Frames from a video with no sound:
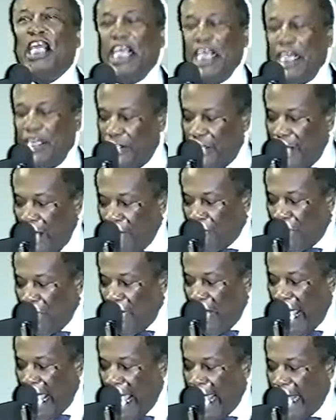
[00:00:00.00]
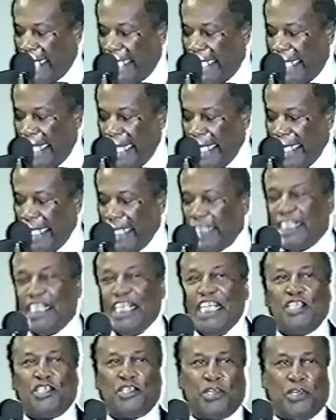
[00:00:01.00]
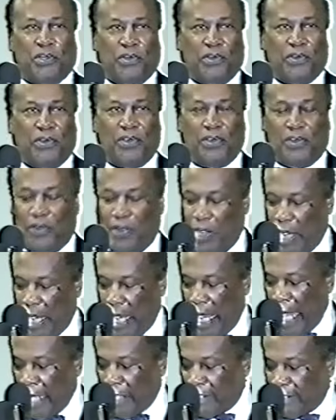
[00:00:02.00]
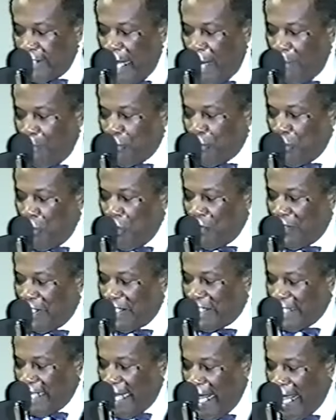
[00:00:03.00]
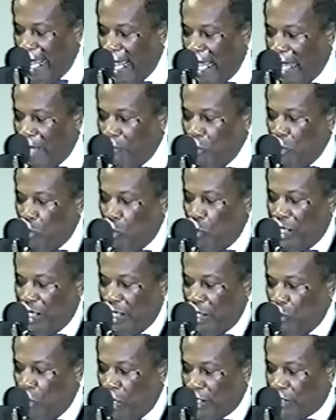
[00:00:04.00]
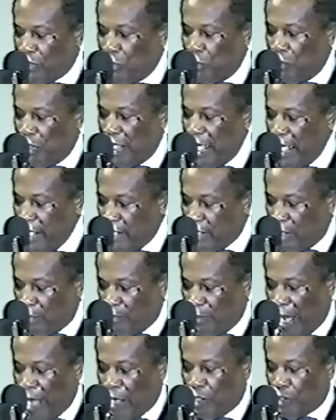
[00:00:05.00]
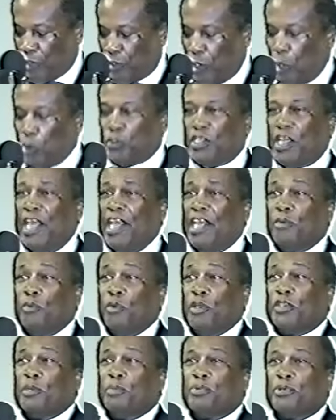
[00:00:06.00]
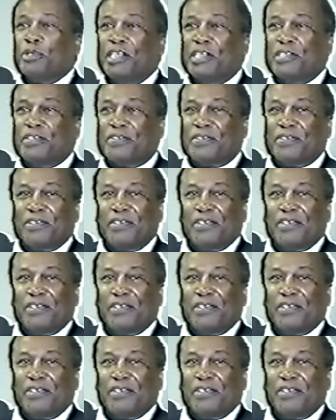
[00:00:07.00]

He never had any teacher except during the time when he went to Egypt and associated with the priests.